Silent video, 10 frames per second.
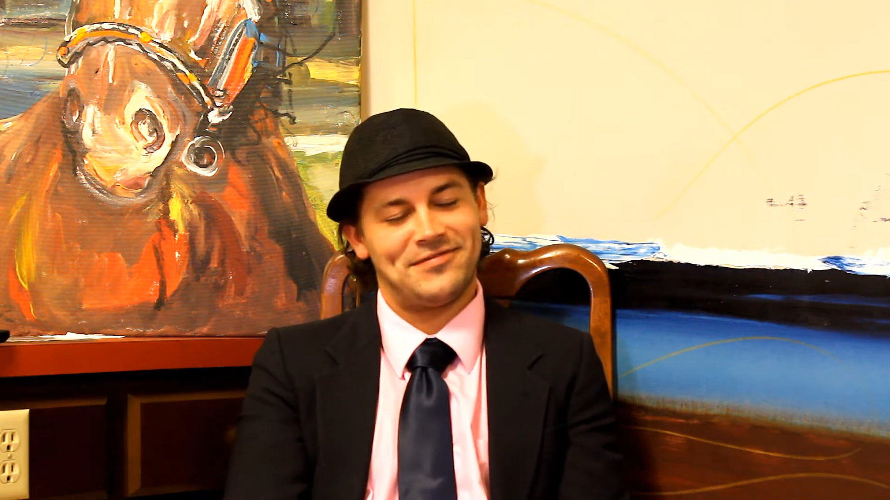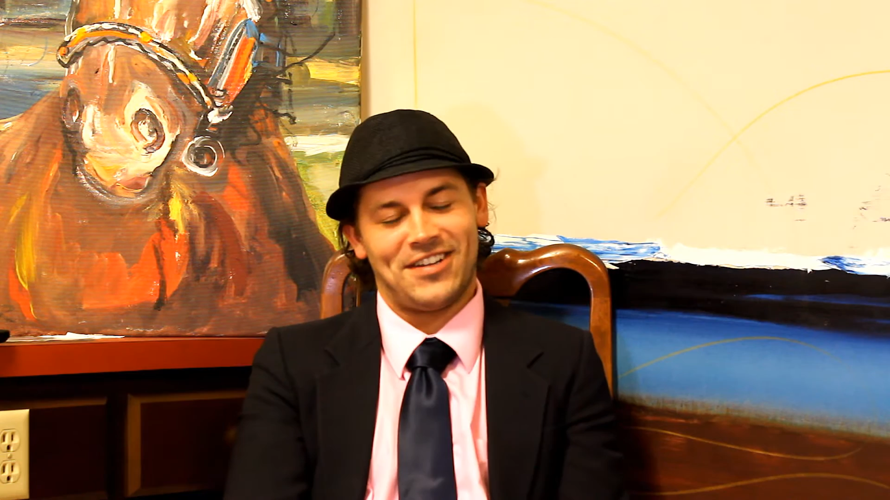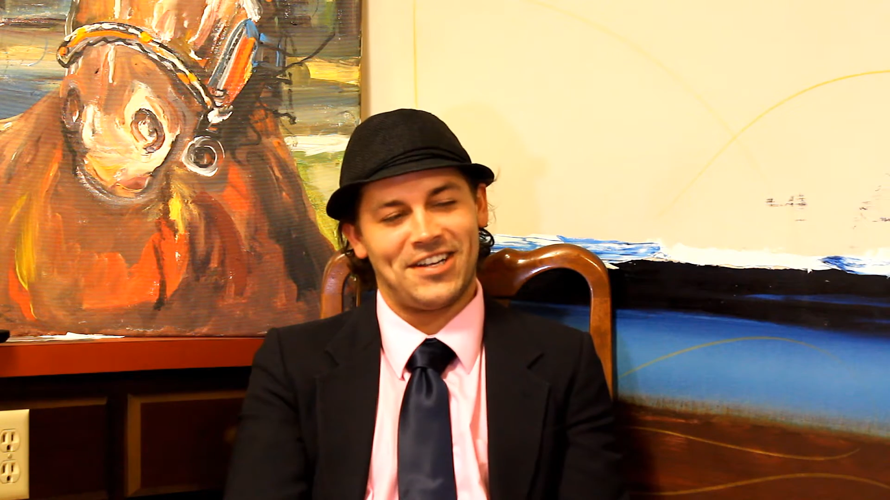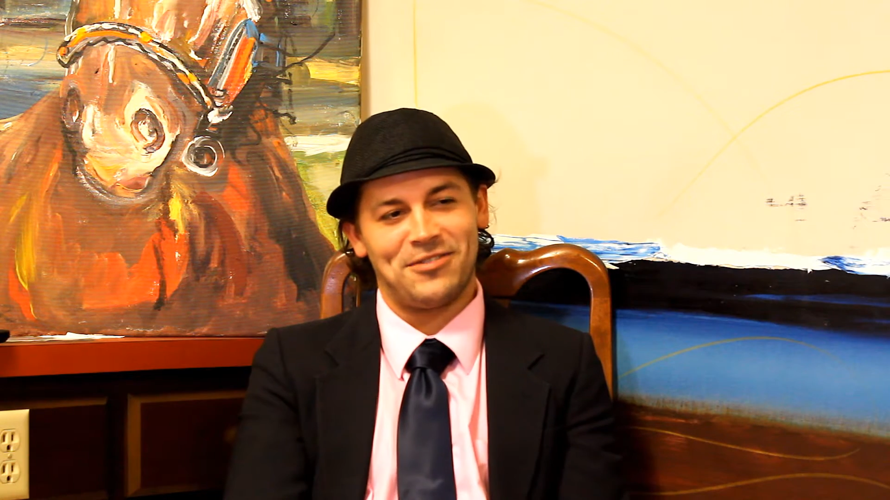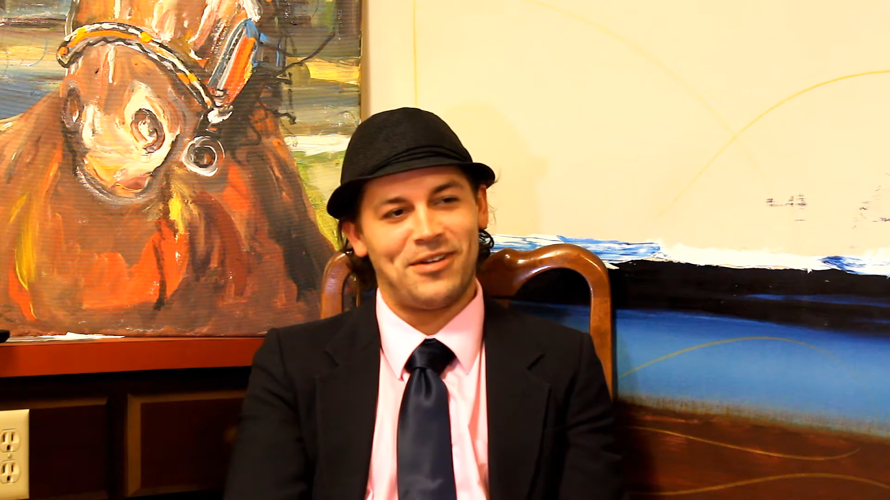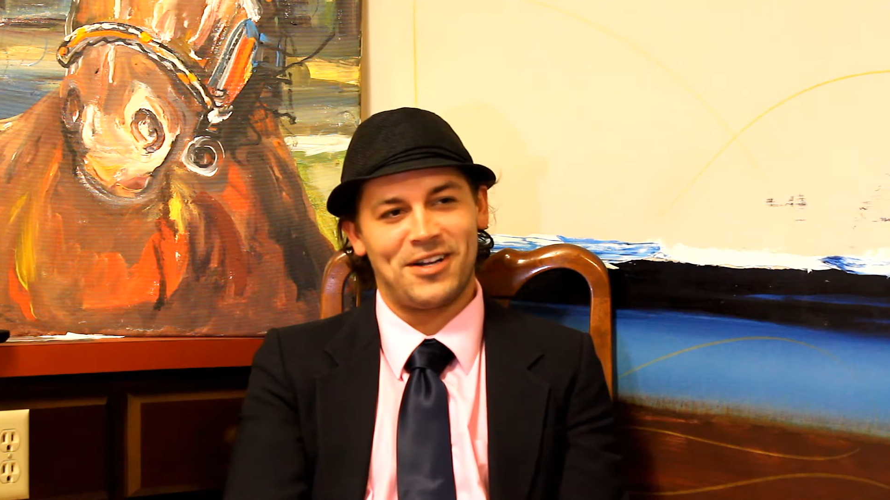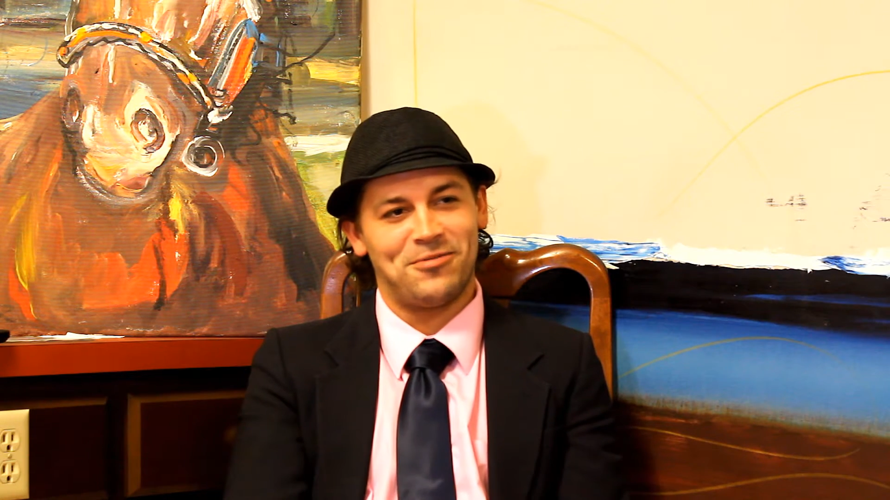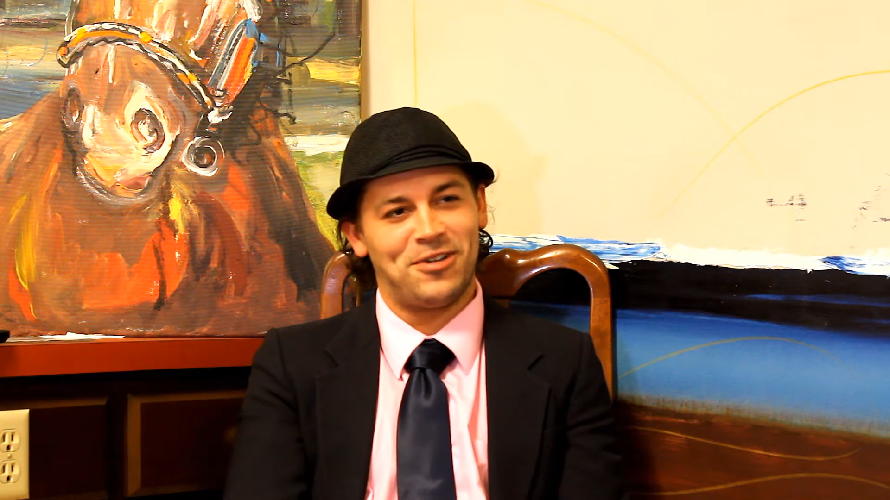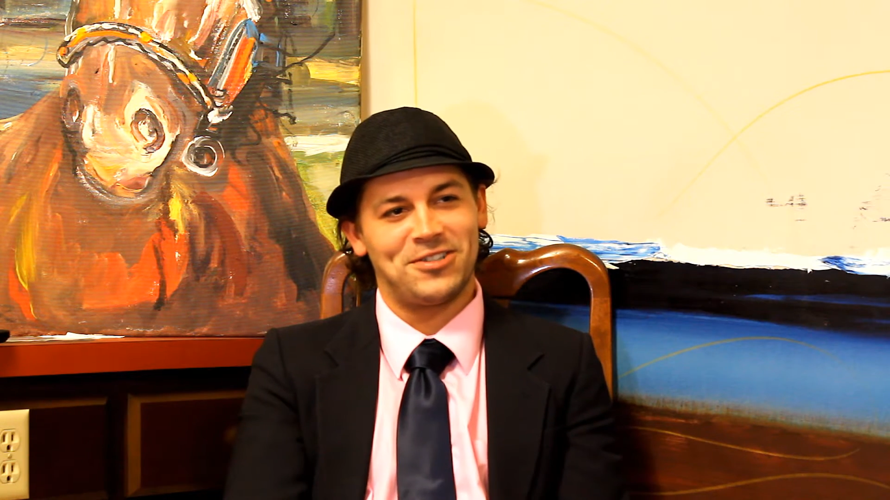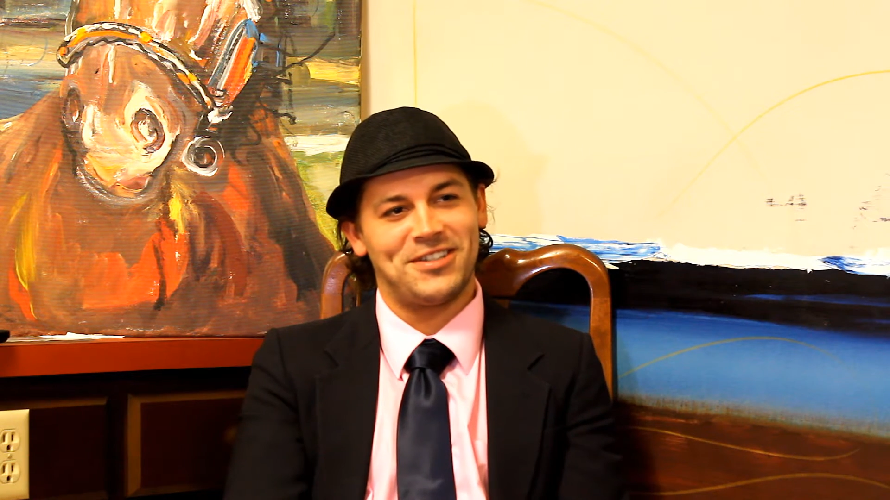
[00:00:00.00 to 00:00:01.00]
I could
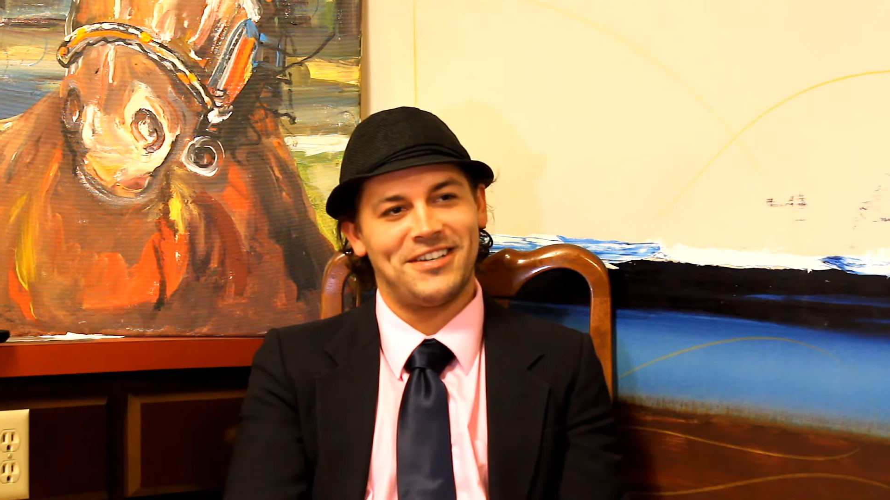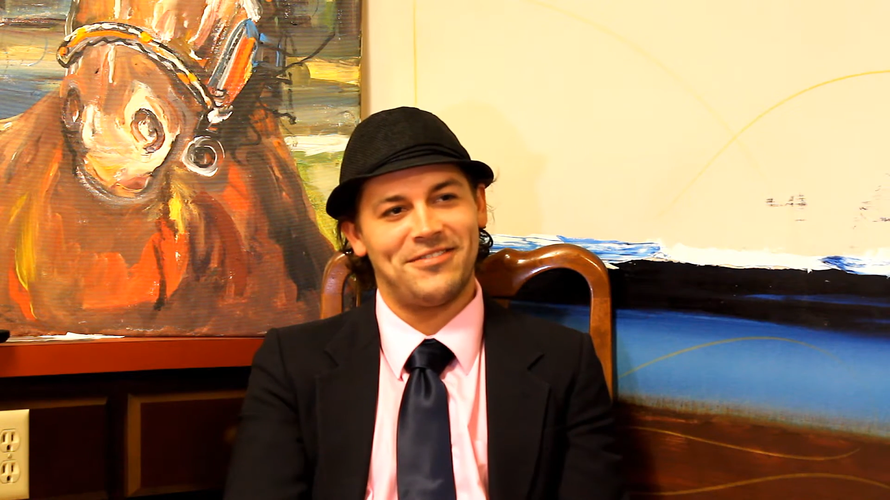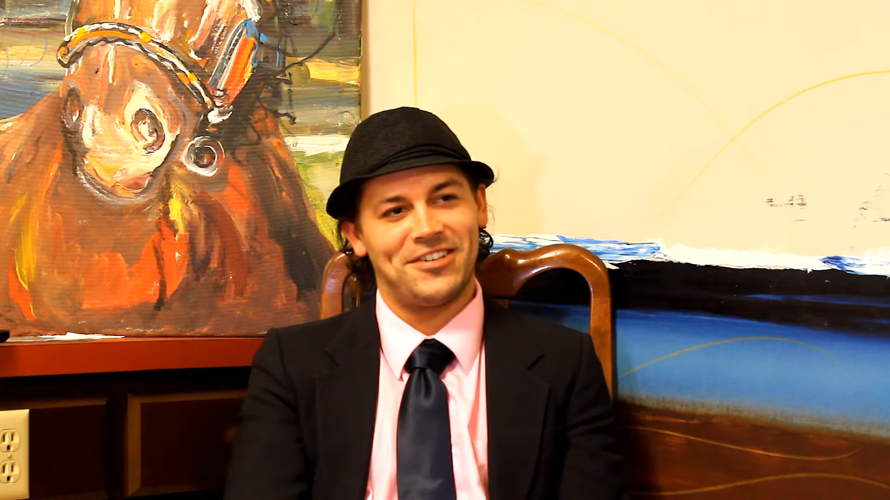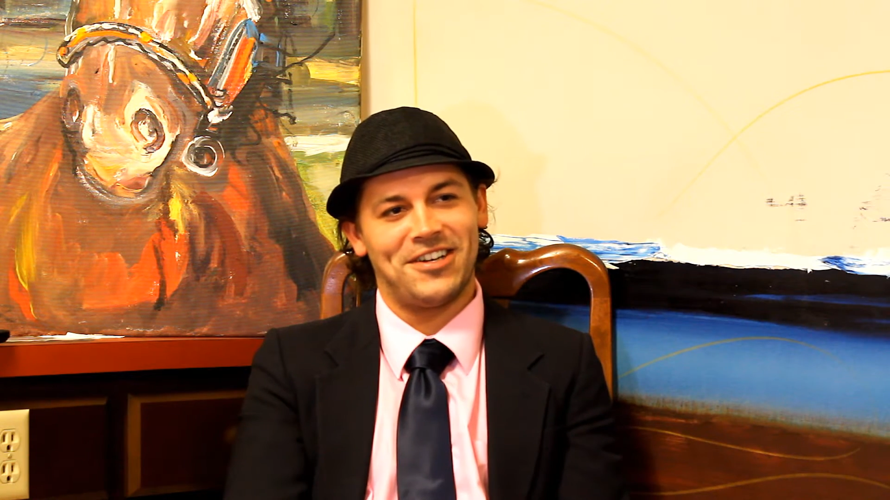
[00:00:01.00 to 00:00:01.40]
watch that every